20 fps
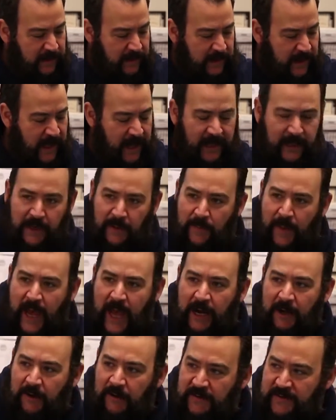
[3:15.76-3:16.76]
Not going to
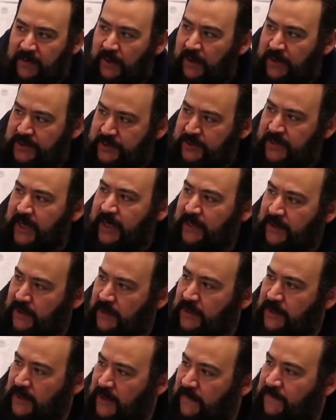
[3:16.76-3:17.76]
matter as long as you're getting
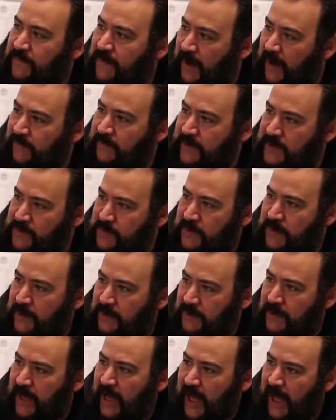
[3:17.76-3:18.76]
good enough coverage with
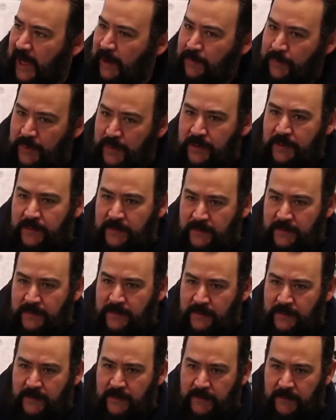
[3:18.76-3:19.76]
your cap,
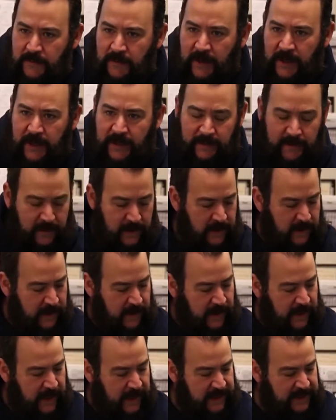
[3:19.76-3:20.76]
right?
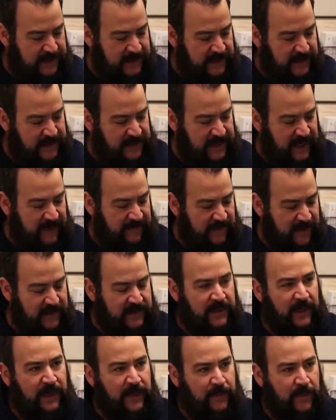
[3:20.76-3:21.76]
And it's going to save you a
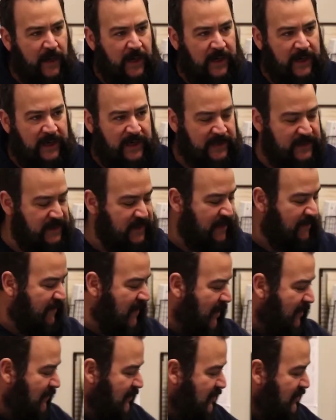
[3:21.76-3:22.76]
ton of money instead of
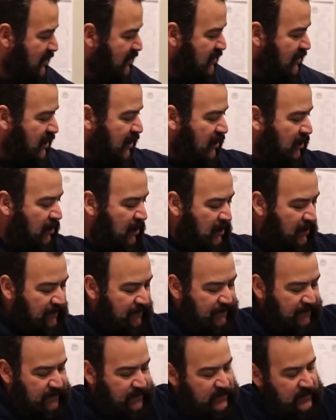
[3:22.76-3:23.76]
having to just cut
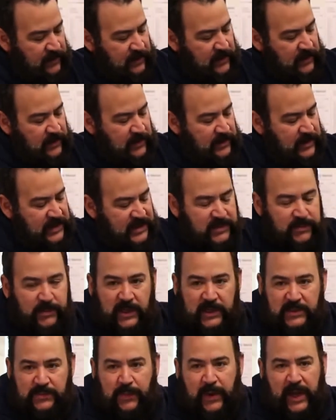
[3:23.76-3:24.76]
off this
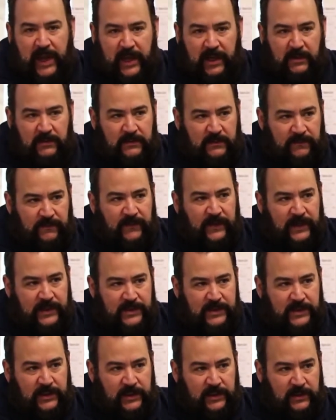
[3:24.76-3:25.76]
much panel to
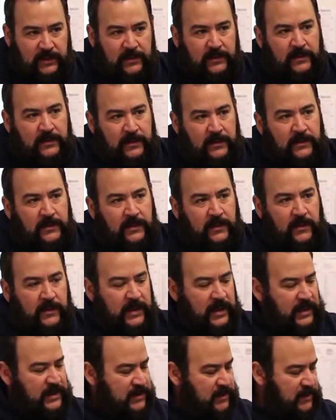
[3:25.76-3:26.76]
finish it.
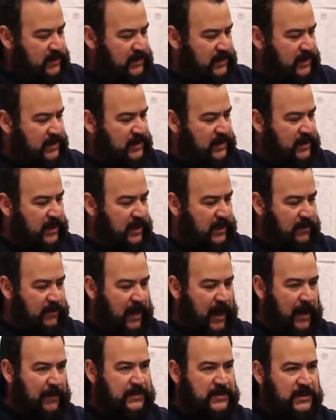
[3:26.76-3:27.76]
Okay, so it's just another
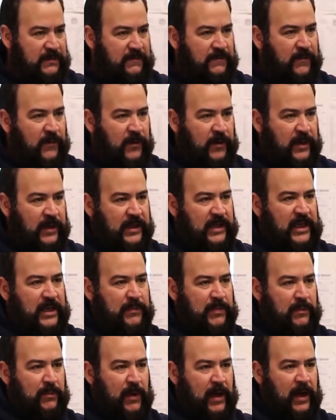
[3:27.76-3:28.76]
option for you to
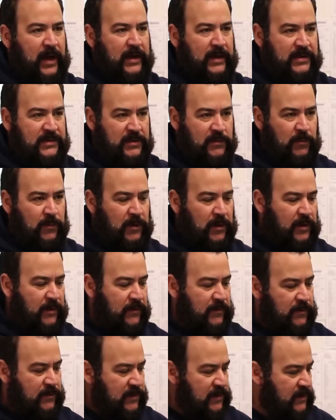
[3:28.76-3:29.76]
keep in mind as you're working
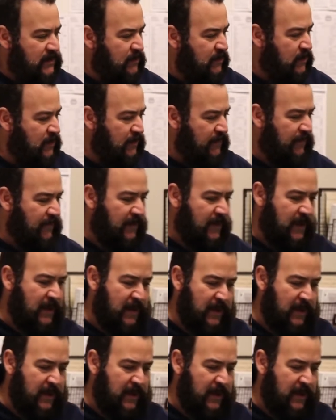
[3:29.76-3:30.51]
through this roof.